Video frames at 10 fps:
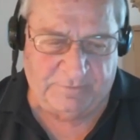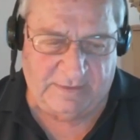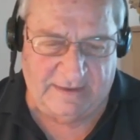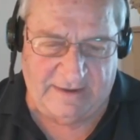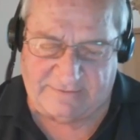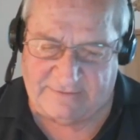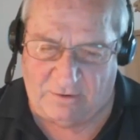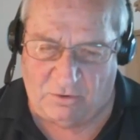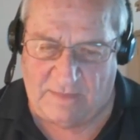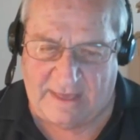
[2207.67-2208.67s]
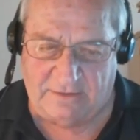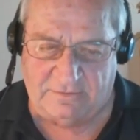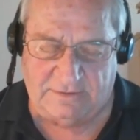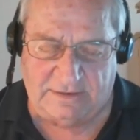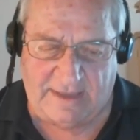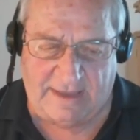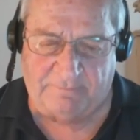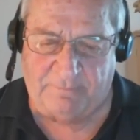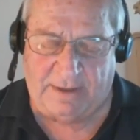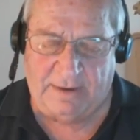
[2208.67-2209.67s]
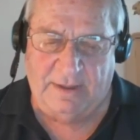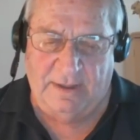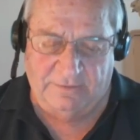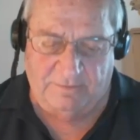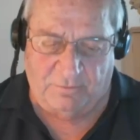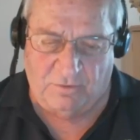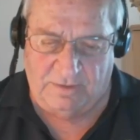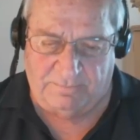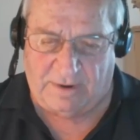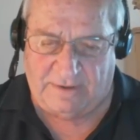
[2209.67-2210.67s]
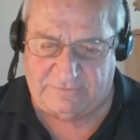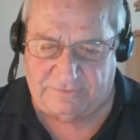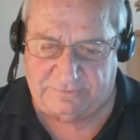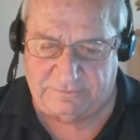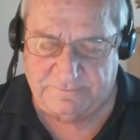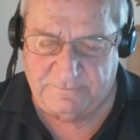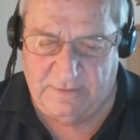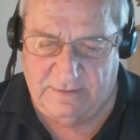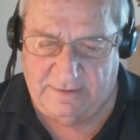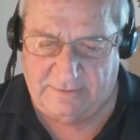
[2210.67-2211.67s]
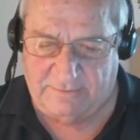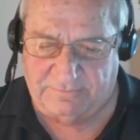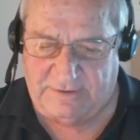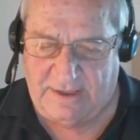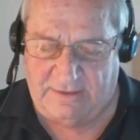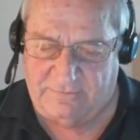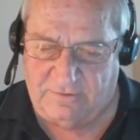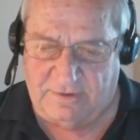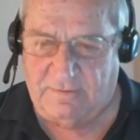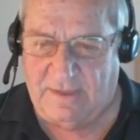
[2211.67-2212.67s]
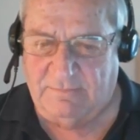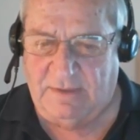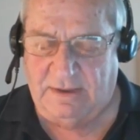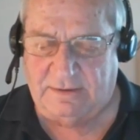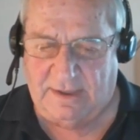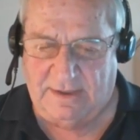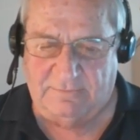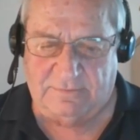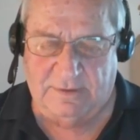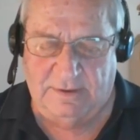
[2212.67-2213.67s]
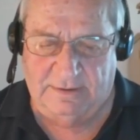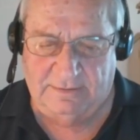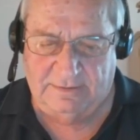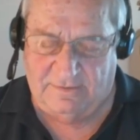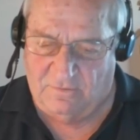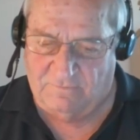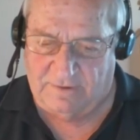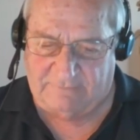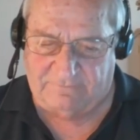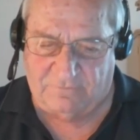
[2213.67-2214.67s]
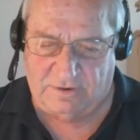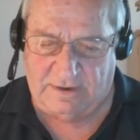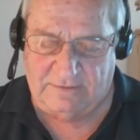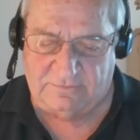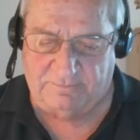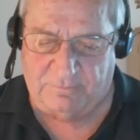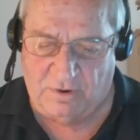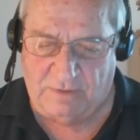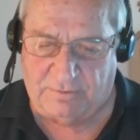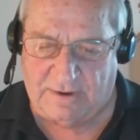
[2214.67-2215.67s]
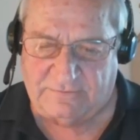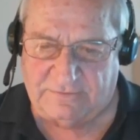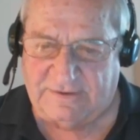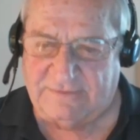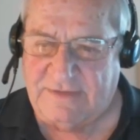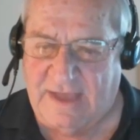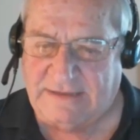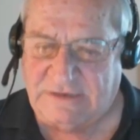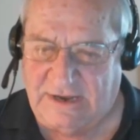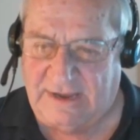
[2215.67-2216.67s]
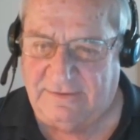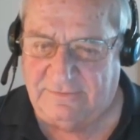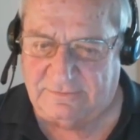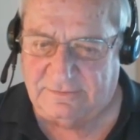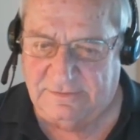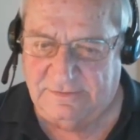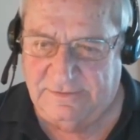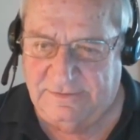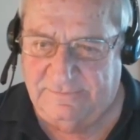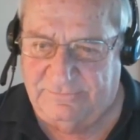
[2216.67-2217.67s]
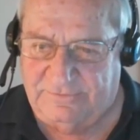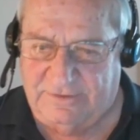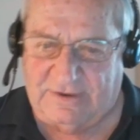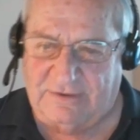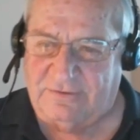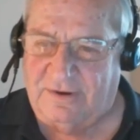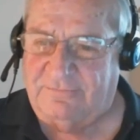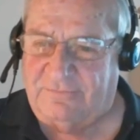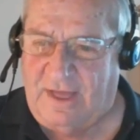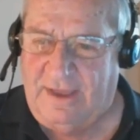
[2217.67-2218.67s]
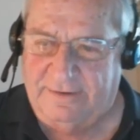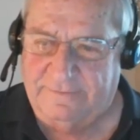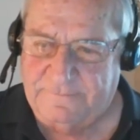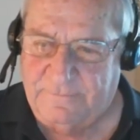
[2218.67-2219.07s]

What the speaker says: And that's that whole attitude they take. But the boarding process, I stood in line many times over that 4 days. The boarding process has not changed since I started flying.